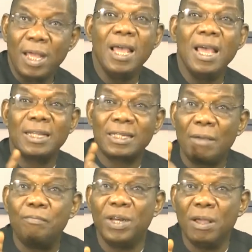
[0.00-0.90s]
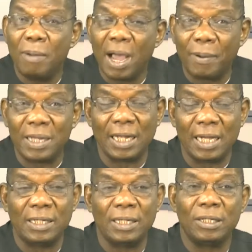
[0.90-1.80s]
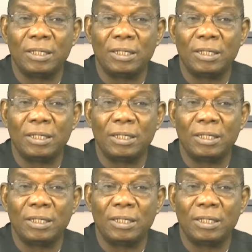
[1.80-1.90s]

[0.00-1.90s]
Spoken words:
Except Bini Bypass, that the